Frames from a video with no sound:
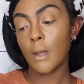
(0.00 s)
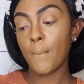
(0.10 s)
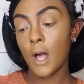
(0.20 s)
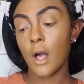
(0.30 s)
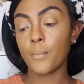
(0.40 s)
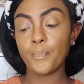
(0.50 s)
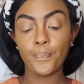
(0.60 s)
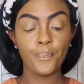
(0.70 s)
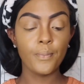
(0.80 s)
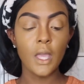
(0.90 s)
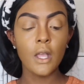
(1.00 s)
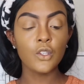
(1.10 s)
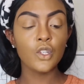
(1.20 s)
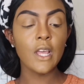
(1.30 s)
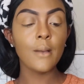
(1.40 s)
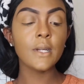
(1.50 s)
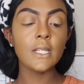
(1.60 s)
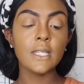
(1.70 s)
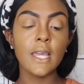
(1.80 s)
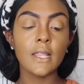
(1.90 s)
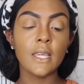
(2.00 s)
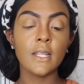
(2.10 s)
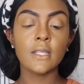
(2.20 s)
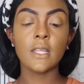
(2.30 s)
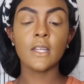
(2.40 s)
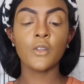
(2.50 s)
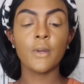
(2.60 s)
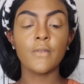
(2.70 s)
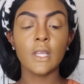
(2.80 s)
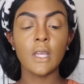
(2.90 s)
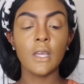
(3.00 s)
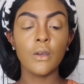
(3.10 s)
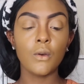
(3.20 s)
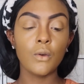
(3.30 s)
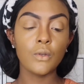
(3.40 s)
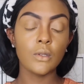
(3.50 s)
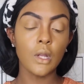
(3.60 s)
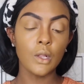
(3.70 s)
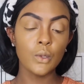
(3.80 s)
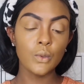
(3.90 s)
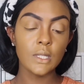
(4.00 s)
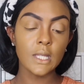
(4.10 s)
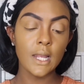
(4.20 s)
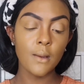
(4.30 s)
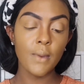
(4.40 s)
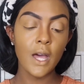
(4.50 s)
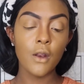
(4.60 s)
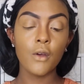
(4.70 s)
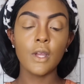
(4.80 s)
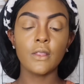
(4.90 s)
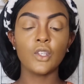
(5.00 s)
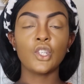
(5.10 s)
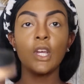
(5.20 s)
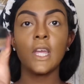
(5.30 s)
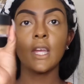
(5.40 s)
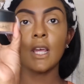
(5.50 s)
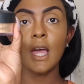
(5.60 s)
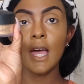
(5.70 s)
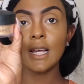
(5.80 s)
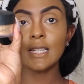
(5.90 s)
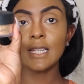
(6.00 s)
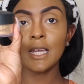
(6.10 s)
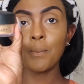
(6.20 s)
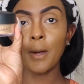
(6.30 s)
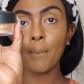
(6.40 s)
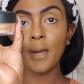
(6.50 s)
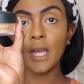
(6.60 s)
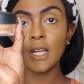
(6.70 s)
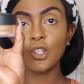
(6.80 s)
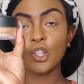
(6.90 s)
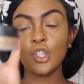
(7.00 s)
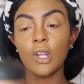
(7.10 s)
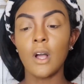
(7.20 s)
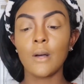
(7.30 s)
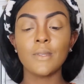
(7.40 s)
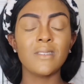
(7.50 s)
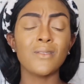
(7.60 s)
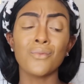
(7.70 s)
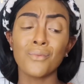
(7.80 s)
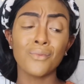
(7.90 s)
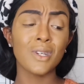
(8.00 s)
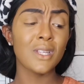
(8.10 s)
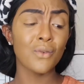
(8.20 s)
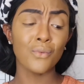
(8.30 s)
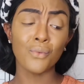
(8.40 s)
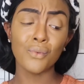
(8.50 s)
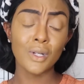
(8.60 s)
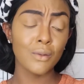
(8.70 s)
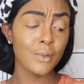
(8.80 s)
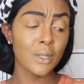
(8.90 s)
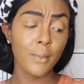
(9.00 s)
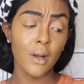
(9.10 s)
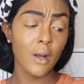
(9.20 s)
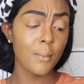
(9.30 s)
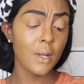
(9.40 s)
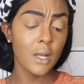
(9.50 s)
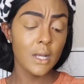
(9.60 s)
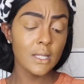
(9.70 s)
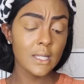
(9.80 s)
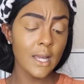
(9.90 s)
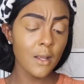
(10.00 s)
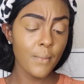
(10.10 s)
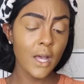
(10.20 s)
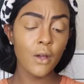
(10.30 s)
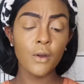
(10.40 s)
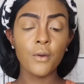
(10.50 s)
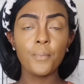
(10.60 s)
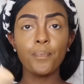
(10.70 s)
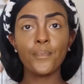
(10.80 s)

So now I'm going to take the Anastasia Beverly Hills Loose Setting Powder in the shade Deep Peach. This is a really bomb setting powder.